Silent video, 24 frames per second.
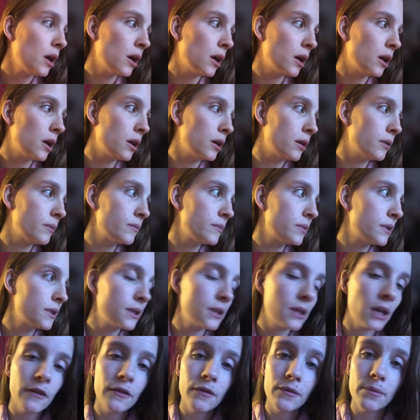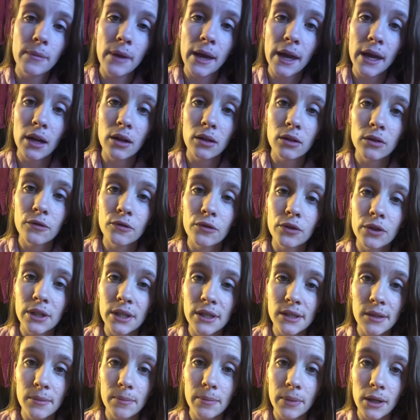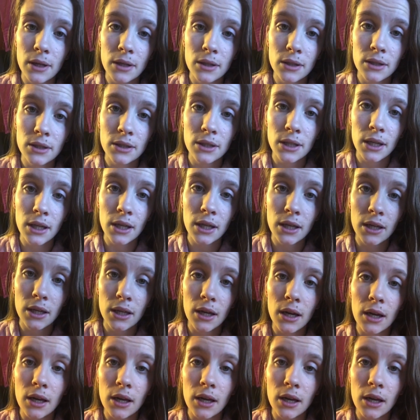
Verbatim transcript: um, stuff mailed for disability.